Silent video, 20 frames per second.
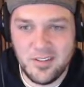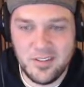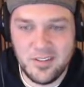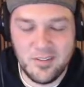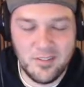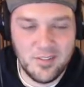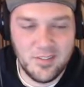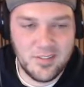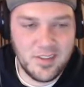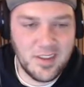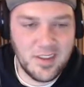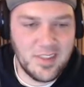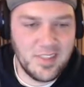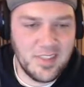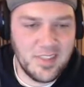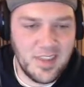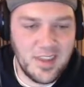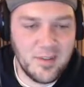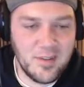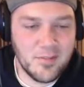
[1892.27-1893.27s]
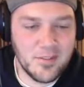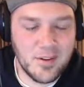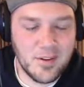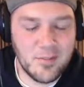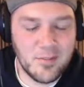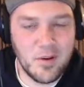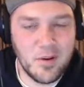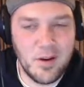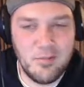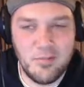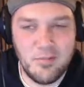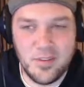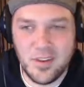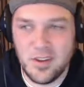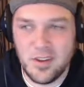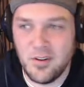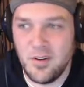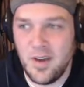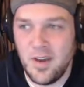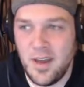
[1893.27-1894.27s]
It was like the Amazon Prime
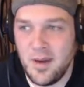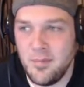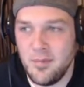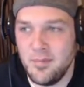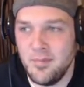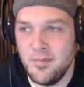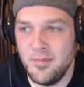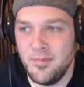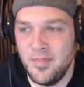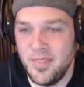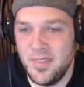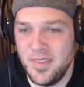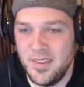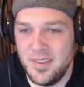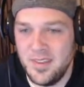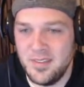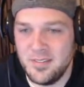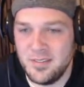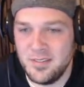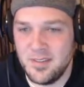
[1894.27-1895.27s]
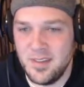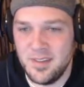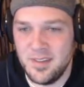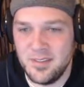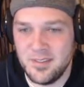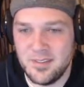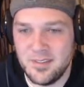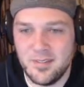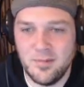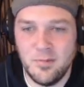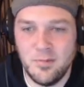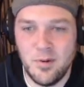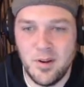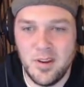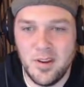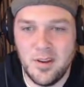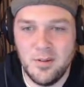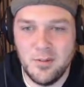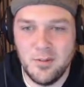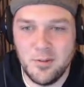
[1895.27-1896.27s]
Video app is what
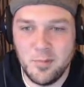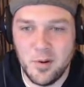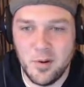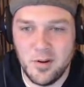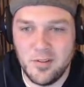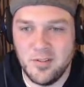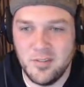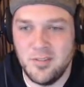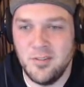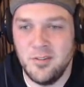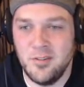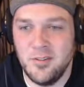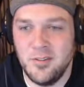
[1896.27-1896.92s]
it was purchased through.